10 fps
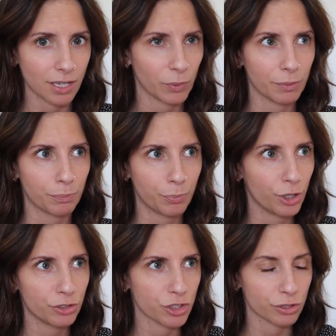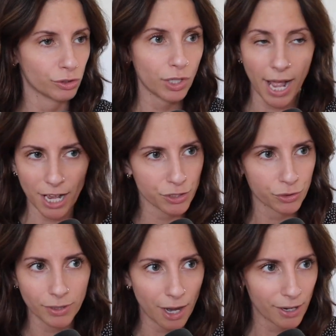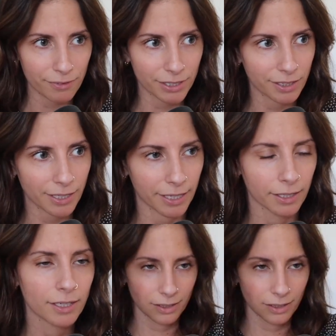that we put just glass throughout everything.